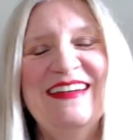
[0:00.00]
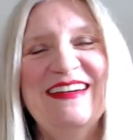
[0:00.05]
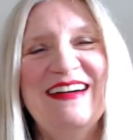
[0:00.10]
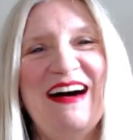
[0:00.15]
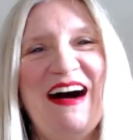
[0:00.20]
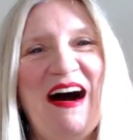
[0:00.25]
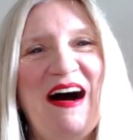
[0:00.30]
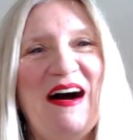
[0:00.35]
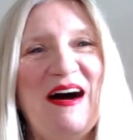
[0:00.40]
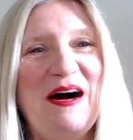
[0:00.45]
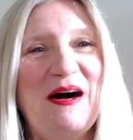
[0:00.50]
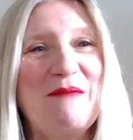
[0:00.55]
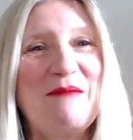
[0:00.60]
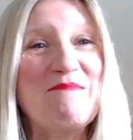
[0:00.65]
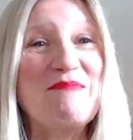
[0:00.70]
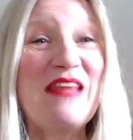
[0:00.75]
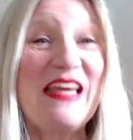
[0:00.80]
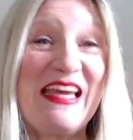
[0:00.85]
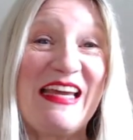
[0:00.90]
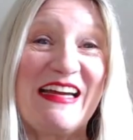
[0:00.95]
um,
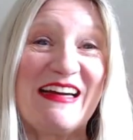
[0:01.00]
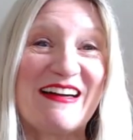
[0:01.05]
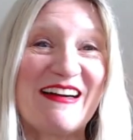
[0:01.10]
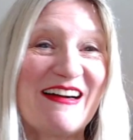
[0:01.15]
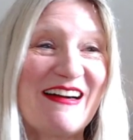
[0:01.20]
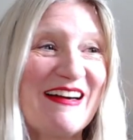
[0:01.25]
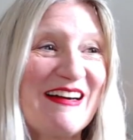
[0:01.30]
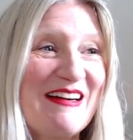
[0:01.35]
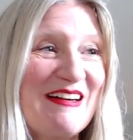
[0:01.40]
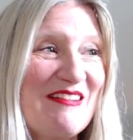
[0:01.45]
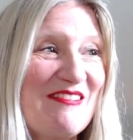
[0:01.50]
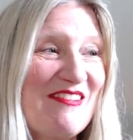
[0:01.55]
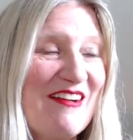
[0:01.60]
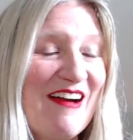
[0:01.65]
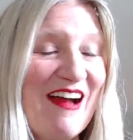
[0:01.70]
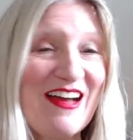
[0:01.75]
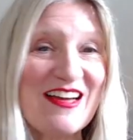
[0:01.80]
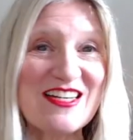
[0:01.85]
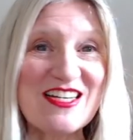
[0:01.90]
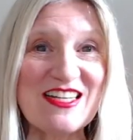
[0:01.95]
here, we're
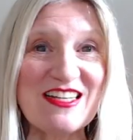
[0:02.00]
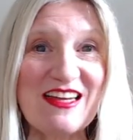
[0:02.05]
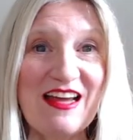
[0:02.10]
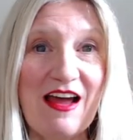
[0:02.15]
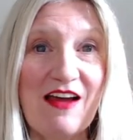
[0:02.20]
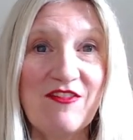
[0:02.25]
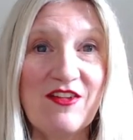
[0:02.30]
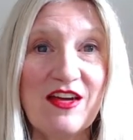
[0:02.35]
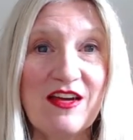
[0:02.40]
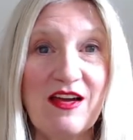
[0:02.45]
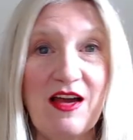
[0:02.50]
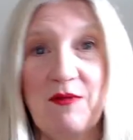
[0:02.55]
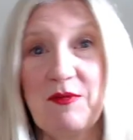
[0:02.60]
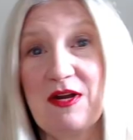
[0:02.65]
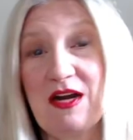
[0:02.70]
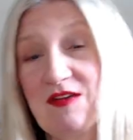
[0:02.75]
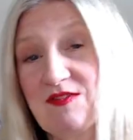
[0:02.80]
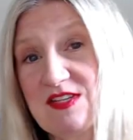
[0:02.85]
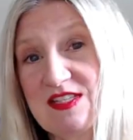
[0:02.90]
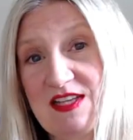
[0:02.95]
actually having, I mean,
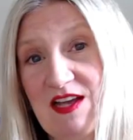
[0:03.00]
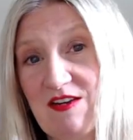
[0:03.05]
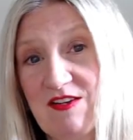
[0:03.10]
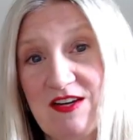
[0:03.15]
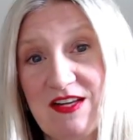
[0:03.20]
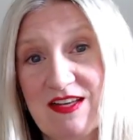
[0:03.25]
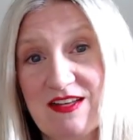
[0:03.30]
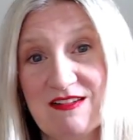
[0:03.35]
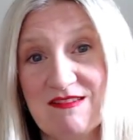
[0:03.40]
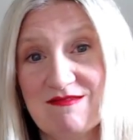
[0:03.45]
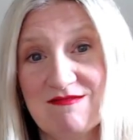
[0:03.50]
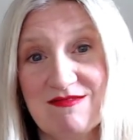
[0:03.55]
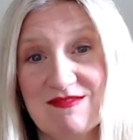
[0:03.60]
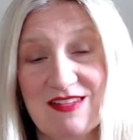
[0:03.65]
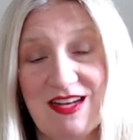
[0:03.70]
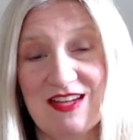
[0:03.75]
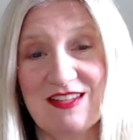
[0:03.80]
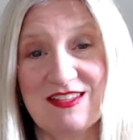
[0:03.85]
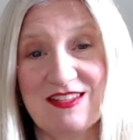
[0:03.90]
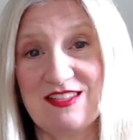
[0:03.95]
I was out in
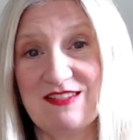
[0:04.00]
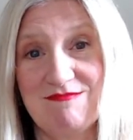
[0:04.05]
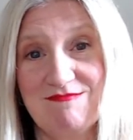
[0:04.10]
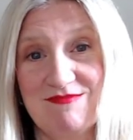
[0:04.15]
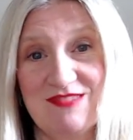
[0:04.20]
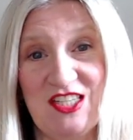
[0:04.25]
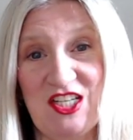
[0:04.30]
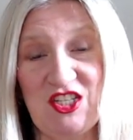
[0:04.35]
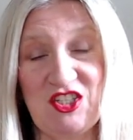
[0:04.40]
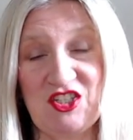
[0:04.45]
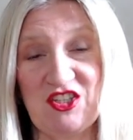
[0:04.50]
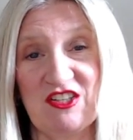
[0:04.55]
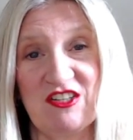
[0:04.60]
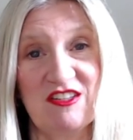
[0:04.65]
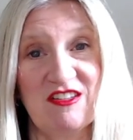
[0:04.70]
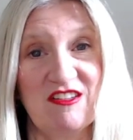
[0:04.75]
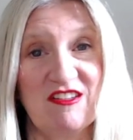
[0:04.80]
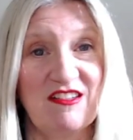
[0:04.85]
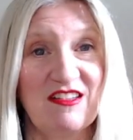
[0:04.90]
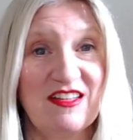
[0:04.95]
a t-shirt
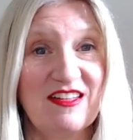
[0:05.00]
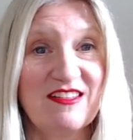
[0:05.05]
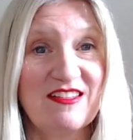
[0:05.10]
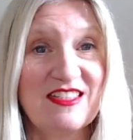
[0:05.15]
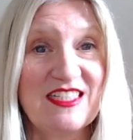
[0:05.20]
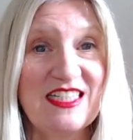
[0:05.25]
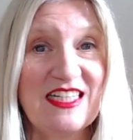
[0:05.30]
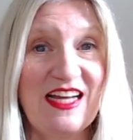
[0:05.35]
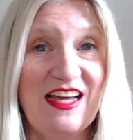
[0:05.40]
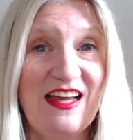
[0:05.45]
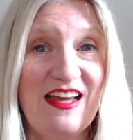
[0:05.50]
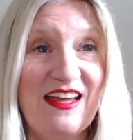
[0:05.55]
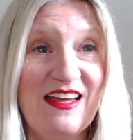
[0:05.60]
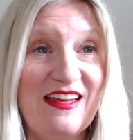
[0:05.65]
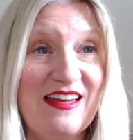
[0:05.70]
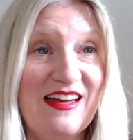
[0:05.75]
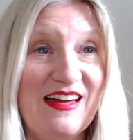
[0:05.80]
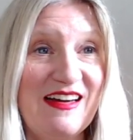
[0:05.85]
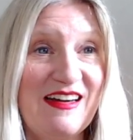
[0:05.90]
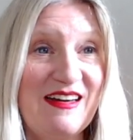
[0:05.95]
earlier
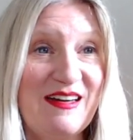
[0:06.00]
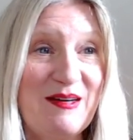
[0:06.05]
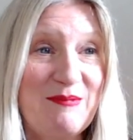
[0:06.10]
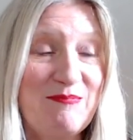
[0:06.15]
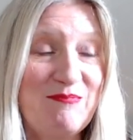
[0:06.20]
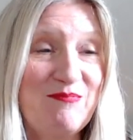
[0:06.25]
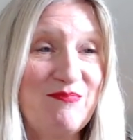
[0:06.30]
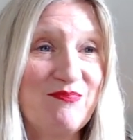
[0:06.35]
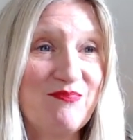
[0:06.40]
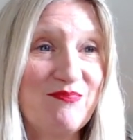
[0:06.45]
today, um,